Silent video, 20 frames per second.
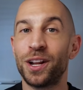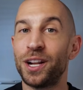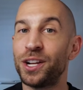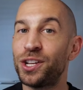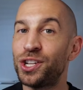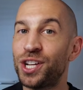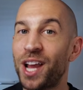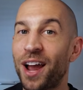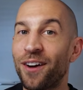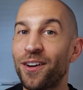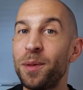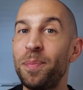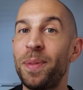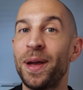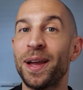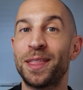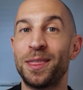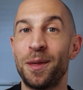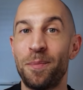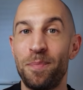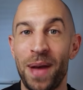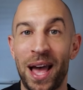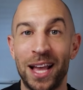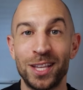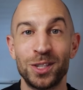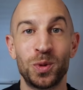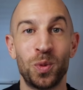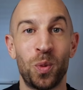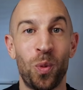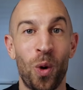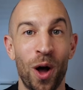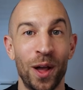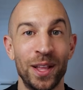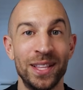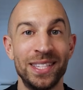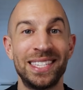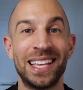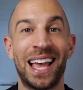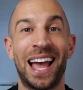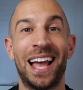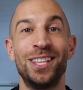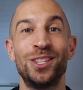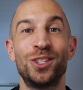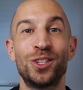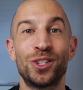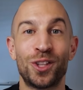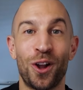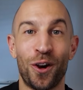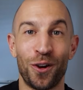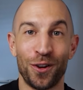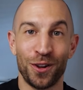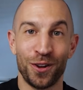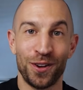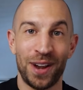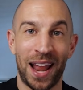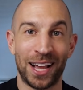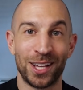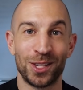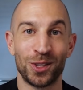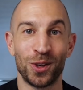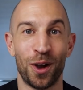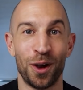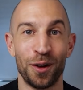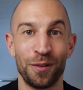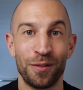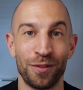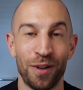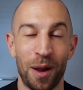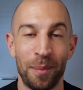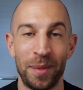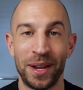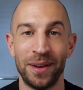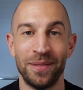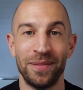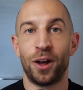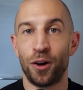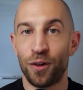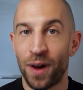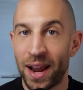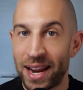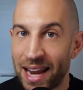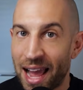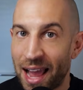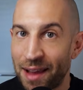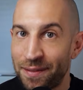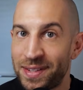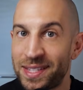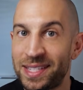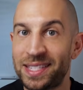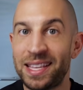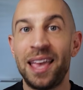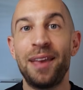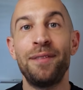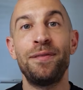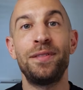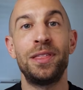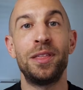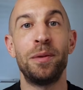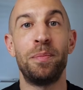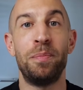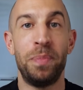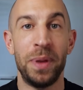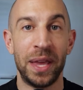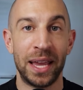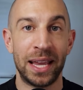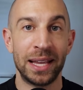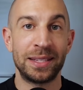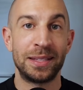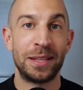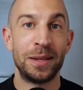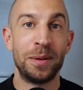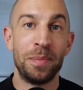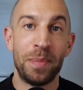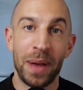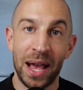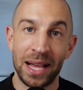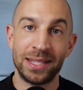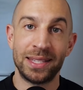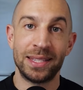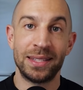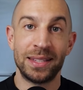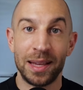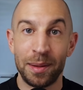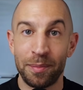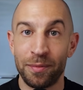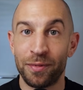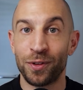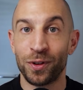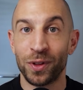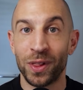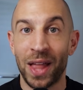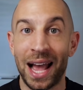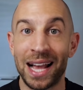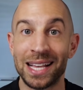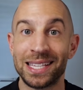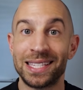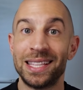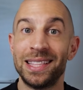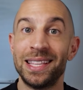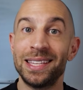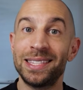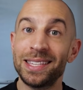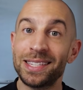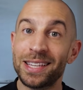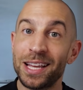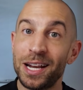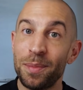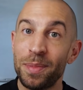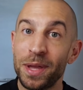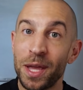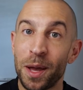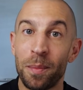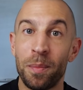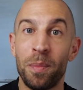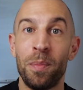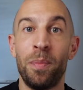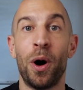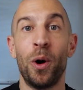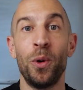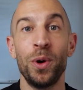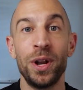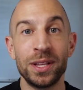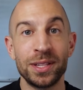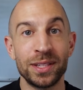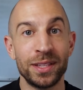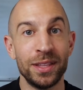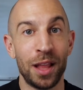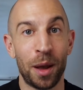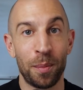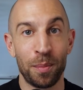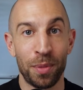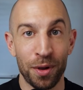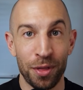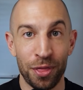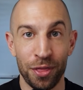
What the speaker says: You're gonna cherry pick the best ones and start your next song from it. All right, I've saved the biggest and best tip for last, and this is gonna be a bonus number